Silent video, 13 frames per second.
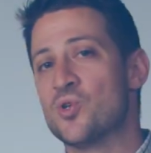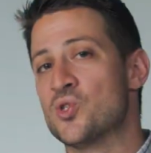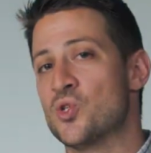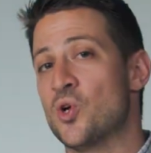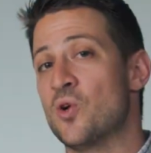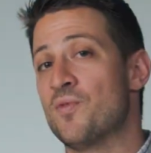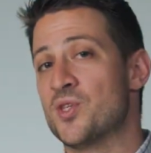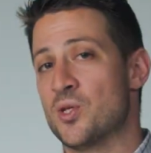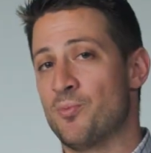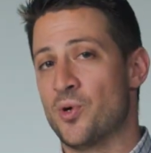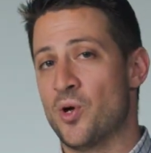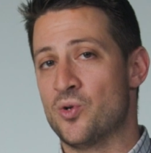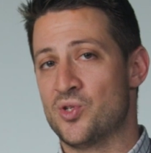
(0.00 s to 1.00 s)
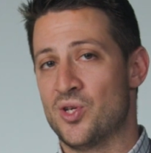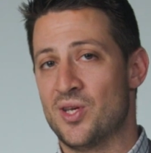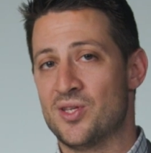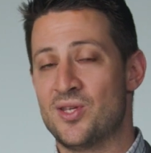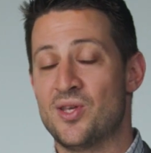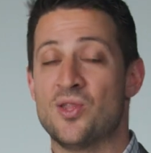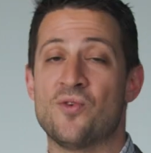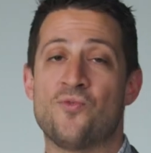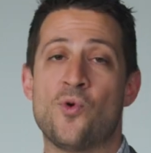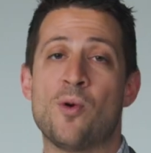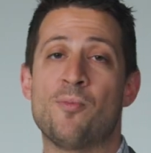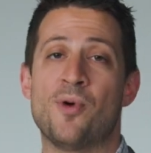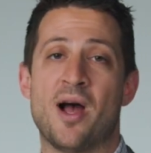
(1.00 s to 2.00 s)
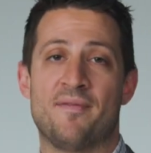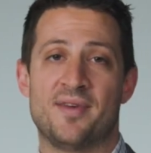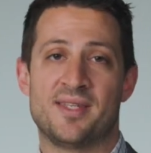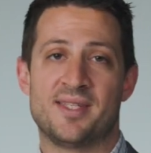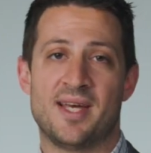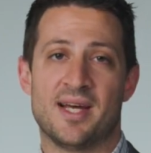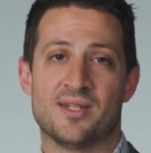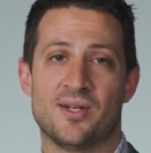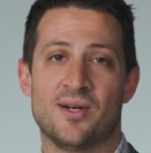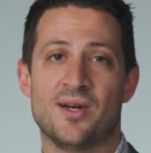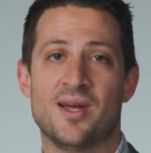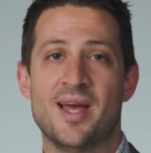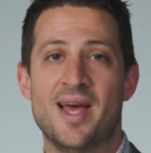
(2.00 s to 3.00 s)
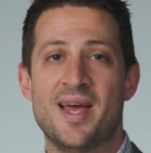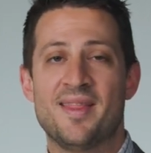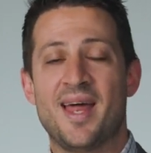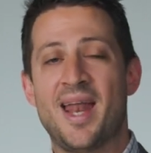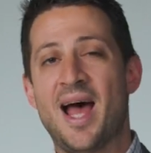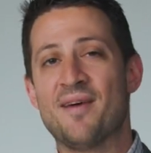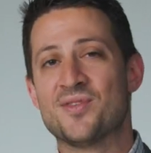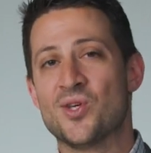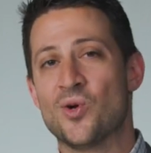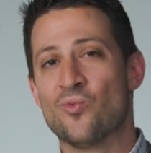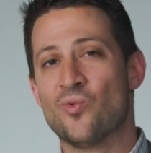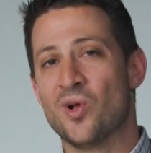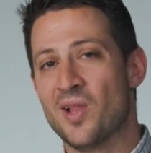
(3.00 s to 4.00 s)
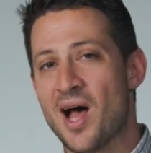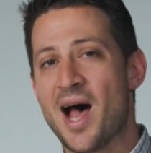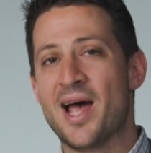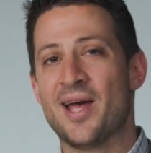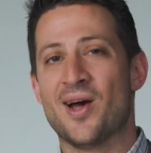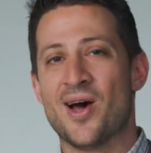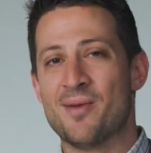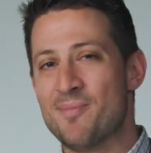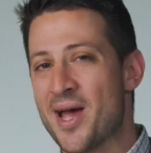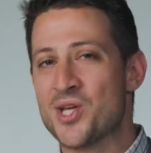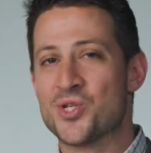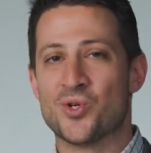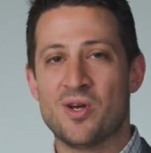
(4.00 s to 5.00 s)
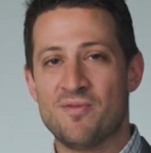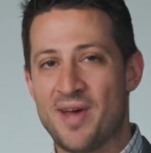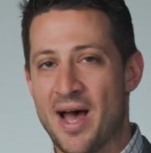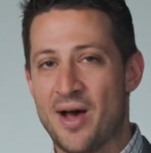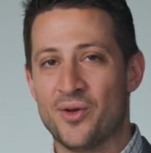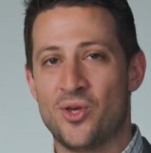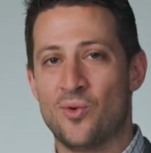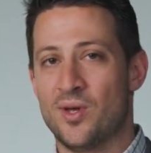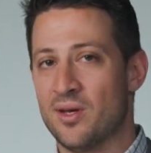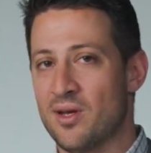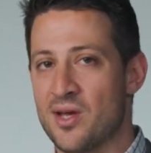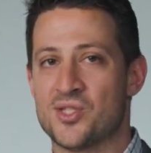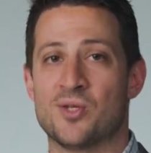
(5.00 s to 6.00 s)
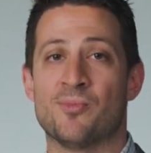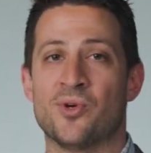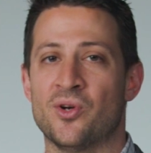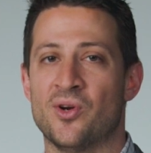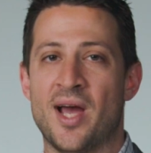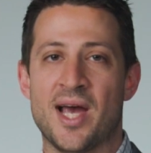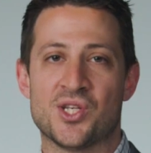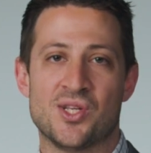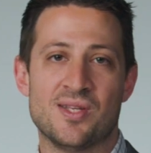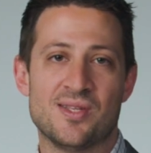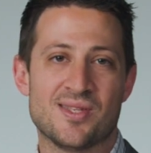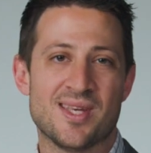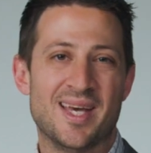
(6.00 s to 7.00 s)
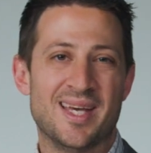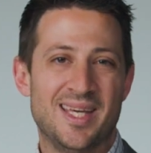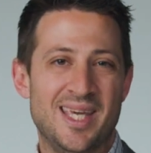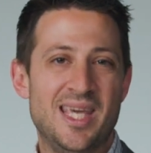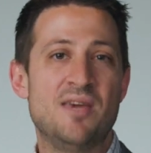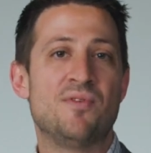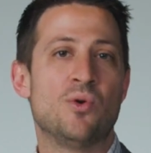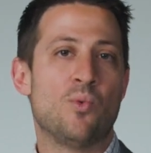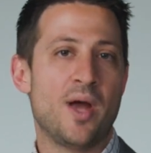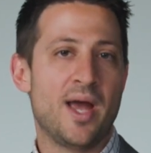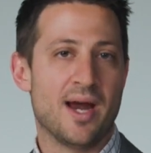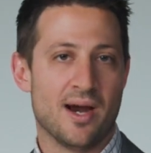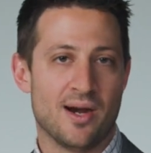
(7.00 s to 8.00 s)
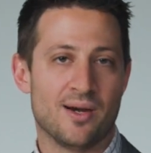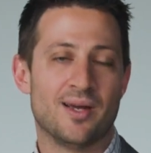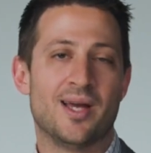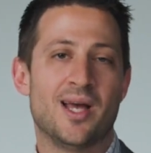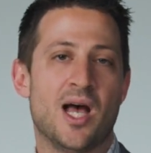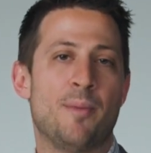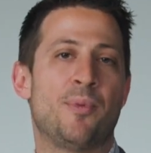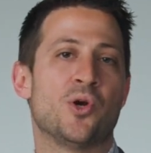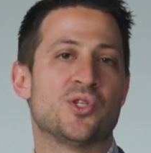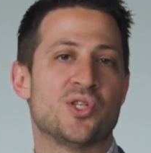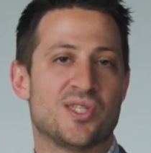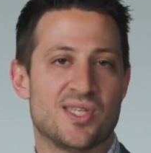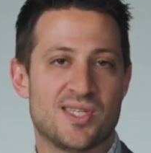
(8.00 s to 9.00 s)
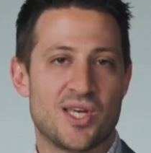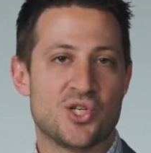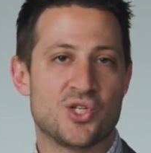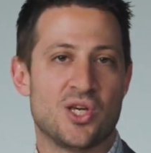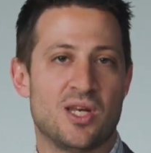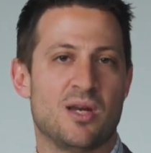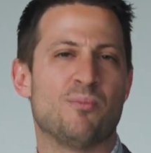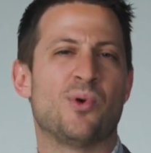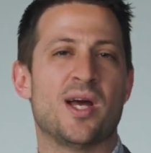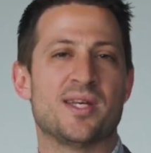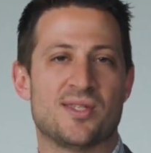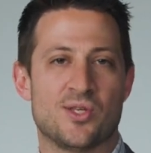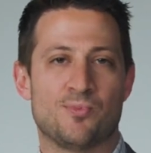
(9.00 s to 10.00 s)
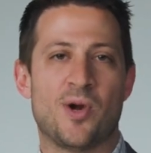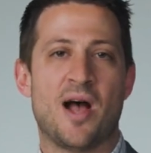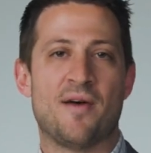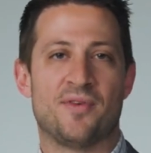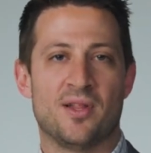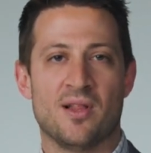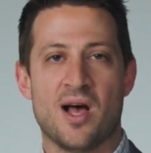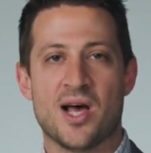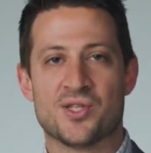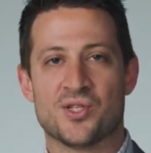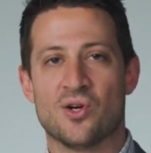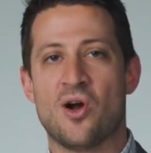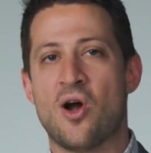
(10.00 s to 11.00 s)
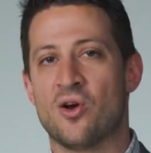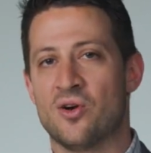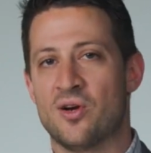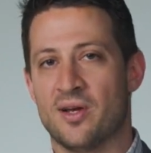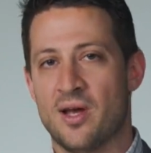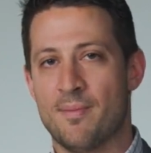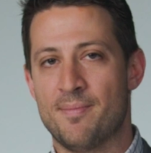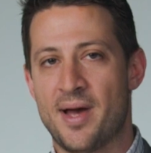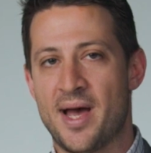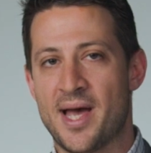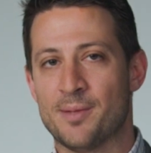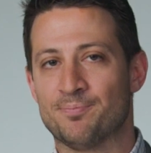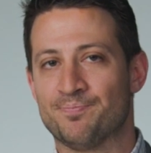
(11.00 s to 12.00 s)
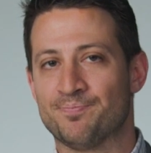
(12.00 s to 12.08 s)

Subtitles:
service approaches in the for-profit sector that have to rely on measuring value in customer interactions, even where a purchase decision and prices, profit, and loss are harder to come by.